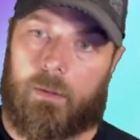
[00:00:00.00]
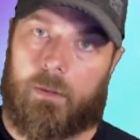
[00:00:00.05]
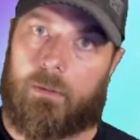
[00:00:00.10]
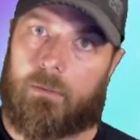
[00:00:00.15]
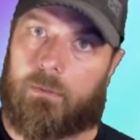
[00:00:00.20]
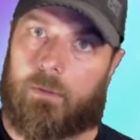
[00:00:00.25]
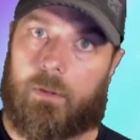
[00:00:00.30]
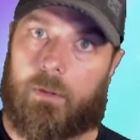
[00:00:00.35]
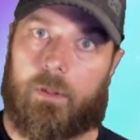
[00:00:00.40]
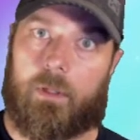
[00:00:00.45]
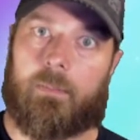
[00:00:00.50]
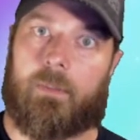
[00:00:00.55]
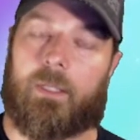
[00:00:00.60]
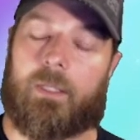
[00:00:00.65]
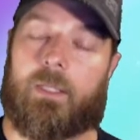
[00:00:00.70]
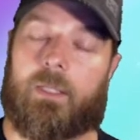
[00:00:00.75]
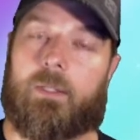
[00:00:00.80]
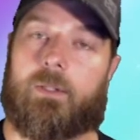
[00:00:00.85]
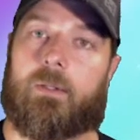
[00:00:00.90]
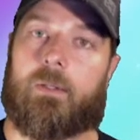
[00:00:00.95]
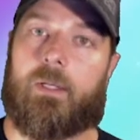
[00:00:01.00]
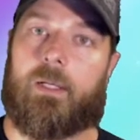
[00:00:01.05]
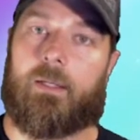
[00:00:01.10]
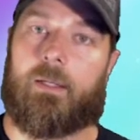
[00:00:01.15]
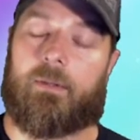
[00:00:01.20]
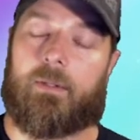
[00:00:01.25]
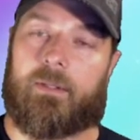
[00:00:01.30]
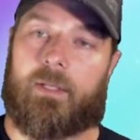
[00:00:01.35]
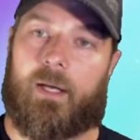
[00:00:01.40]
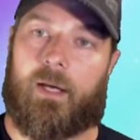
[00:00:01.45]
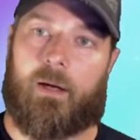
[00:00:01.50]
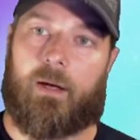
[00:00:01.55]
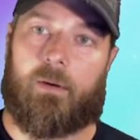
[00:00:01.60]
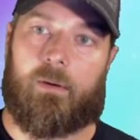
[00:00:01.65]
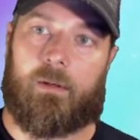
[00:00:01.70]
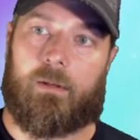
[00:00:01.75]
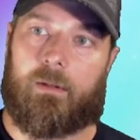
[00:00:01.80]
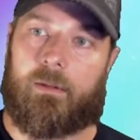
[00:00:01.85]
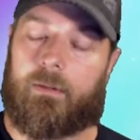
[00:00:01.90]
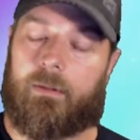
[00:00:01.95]
throw your monkey tree at the
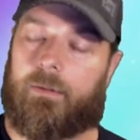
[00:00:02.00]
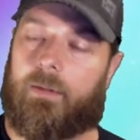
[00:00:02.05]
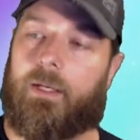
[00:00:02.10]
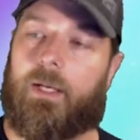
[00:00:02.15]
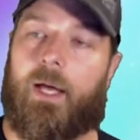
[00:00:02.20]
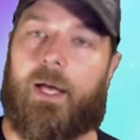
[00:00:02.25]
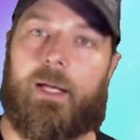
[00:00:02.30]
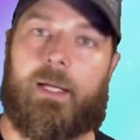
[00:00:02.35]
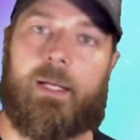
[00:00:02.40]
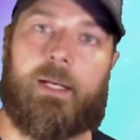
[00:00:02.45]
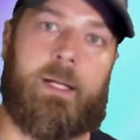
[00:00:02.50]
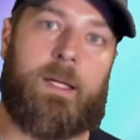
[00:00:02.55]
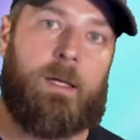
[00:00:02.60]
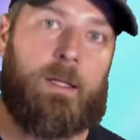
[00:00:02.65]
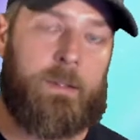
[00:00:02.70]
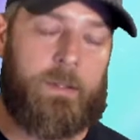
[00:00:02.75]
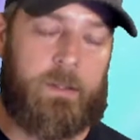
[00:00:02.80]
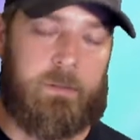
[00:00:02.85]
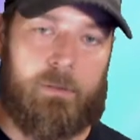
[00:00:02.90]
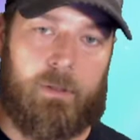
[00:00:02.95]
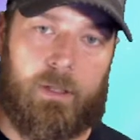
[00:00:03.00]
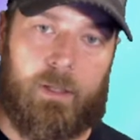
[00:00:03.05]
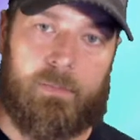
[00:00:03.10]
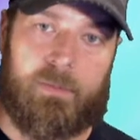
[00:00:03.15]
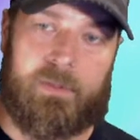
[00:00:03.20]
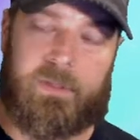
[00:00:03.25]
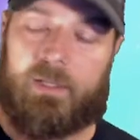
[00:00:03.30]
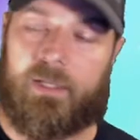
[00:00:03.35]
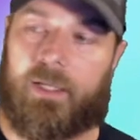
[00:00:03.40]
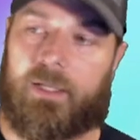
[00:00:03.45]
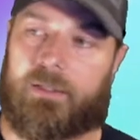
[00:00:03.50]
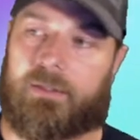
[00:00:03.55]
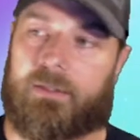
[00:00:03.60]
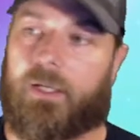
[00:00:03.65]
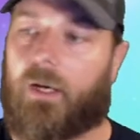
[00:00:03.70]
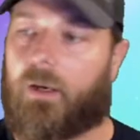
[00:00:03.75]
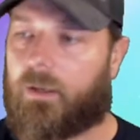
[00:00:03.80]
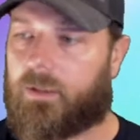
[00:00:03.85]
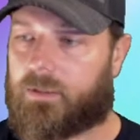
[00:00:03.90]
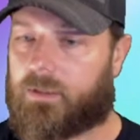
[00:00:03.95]
tower, they knock it out, they run up to the next
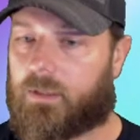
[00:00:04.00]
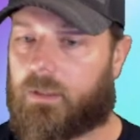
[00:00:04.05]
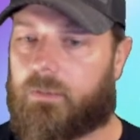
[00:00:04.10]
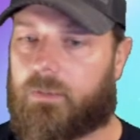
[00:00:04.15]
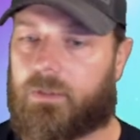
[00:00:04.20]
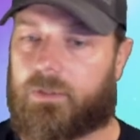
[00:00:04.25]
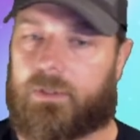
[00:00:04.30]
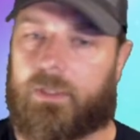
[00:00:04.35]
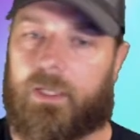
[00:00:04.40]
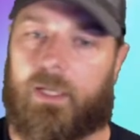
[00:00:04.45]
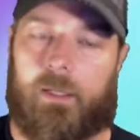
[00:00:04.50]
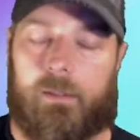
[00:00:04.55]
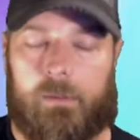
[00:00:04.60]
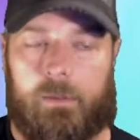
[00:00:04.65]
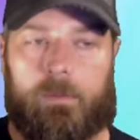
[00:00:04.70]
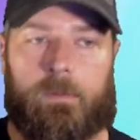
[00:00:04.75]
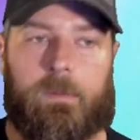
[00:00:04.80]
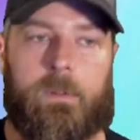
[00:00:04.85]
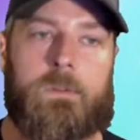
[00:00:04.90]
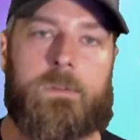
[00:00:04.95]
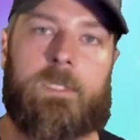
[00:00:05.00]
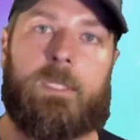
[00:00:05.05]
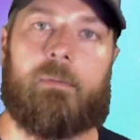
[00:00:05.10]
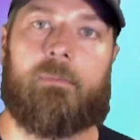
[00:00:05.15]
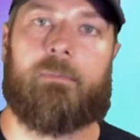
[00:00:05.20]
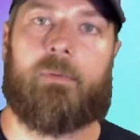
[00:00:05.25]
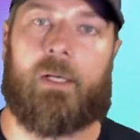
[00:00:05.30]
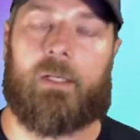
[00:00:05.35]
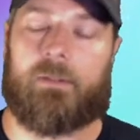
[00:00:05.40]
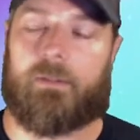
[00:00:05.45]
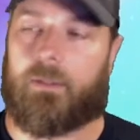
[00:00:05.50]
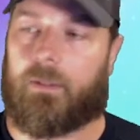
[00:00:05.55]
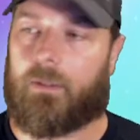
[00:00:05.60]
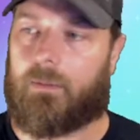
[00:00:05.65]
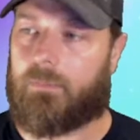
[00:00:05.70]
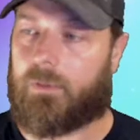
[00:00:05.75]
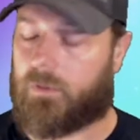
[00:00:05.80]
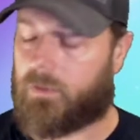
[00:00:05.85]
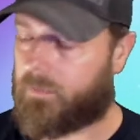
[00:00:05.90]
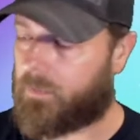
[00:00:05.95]
tower, it's almost dead, then throw Jim Vanta,
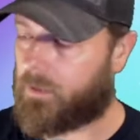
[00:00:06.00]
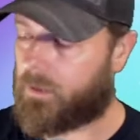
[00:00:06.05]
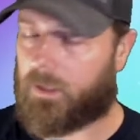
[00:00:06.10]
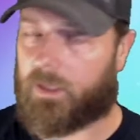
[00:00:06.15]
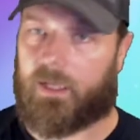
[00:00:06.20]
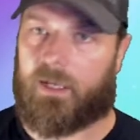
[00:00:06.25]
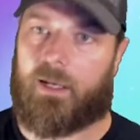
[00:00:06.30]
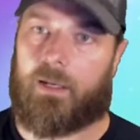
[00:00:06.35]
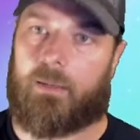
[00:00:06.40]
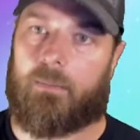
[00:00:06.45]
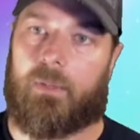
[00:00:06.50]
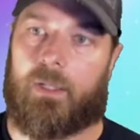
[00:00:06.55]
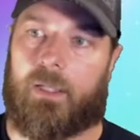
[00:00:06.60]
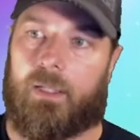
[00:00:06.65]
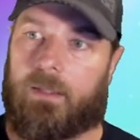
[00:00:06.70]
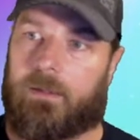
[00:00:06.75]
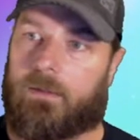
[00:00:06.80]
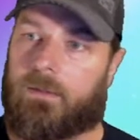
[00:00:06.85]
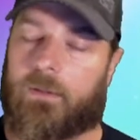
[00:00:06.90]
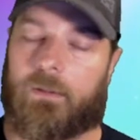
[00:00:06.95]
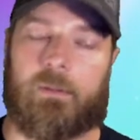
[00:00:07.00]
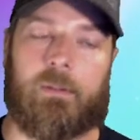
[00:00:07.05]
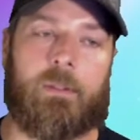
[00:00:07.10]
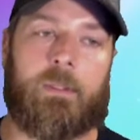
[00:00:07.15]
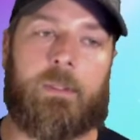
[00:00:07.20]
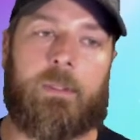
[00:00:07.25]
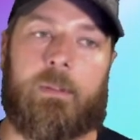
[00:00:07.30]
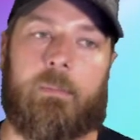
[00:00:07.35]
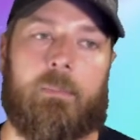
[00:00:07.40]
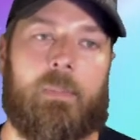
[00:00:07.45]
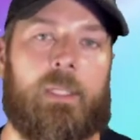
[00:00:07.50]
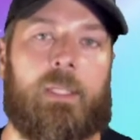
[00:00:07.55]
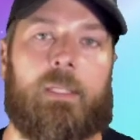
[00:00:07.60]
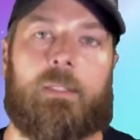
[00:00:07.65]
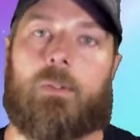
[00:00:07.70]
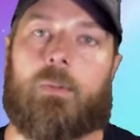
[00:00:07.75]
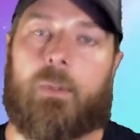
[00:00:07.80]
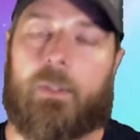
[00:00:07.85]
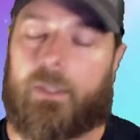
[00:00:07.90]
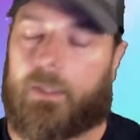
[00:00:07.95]
and boom, you're looking at a minute
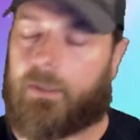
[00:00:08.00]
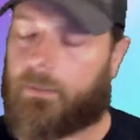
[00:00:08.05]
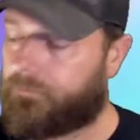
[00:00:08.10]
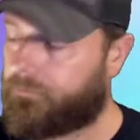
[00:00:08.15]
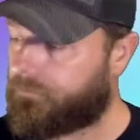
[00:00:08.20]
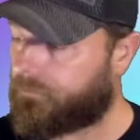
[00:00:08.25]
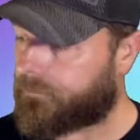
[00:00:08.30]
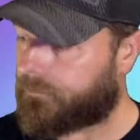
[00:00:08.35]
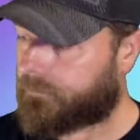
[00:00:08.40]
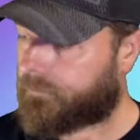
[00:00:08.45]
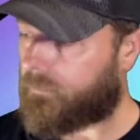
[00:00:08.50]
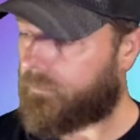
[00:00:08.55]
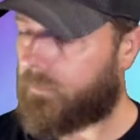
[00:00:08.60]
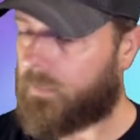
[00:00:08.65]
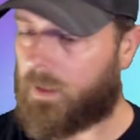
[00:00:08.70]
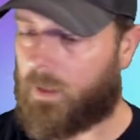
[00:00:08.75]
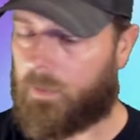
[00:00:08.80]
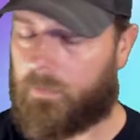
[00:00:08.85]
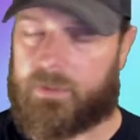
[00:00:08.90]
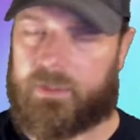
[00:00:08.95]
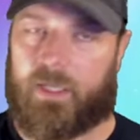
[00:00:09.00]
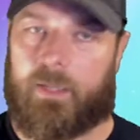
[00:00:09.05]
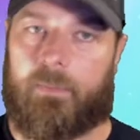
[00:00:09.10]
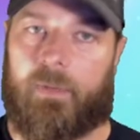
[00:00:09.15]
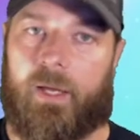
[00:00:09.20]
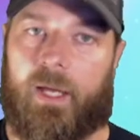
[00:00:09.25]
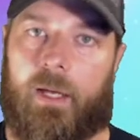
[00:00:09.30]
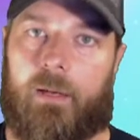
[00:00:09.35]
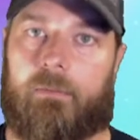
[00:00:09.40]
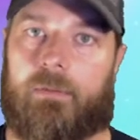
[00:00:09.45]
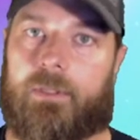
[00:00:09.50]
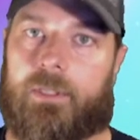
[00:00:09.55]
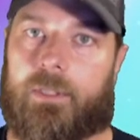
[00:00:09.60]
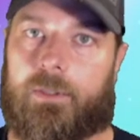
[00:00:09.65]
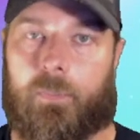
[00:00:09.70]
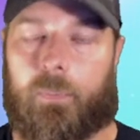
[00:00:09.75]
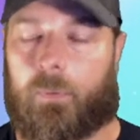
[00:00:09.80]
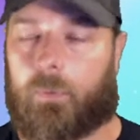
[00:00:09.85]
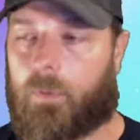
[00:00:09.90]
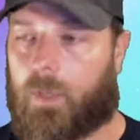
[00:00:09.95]
20. I would say my average is
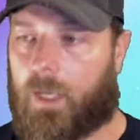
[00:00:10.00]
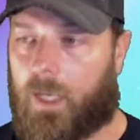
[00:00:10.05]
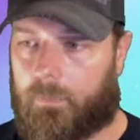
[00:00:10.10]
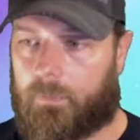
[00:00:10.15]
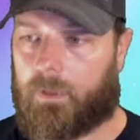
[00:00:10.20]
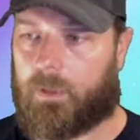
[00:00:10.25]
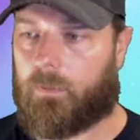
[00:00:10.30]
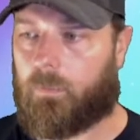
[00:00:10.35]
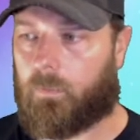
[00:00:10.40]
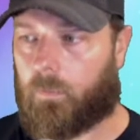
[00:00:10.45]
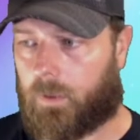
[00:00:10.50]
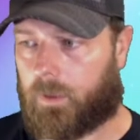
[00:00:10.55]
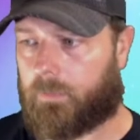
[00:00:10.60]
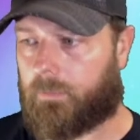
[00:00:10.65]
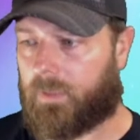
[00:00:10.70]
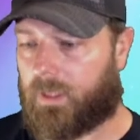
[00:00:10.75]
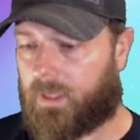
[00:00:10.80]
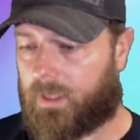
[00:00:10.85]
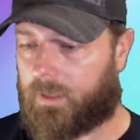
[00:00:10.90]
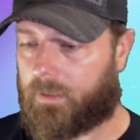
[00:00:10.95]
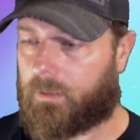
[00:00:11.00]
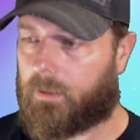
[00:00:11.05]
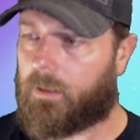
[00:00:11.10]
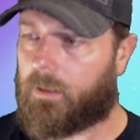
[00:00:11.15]
probably 1 minute